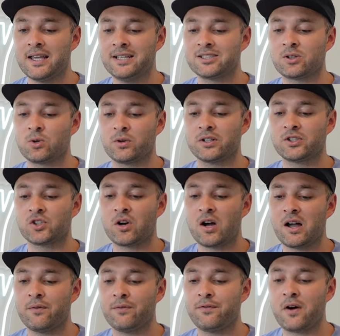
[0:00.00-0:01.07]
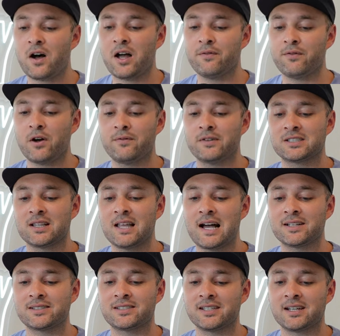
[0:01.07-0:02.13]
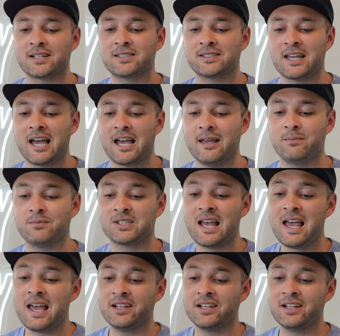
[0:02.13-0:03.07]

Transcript: he scored a try in five of his last six games.